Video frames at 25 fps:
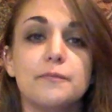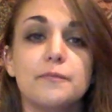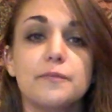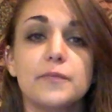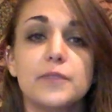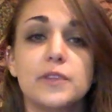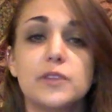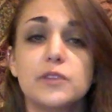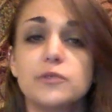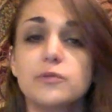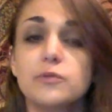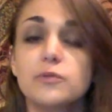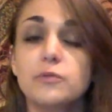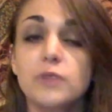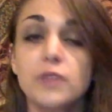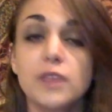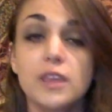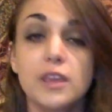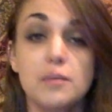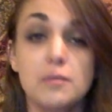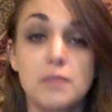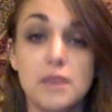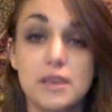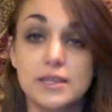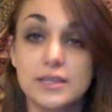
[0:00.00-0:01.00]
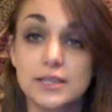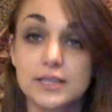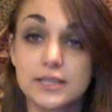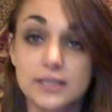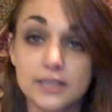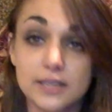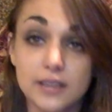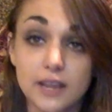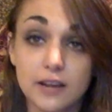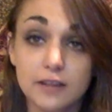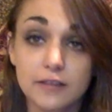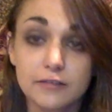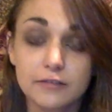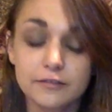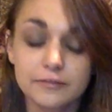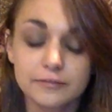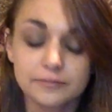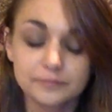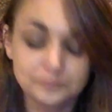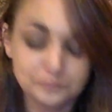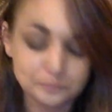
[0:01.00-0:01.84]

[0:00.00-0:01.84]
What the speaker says: It's really amazing stuff.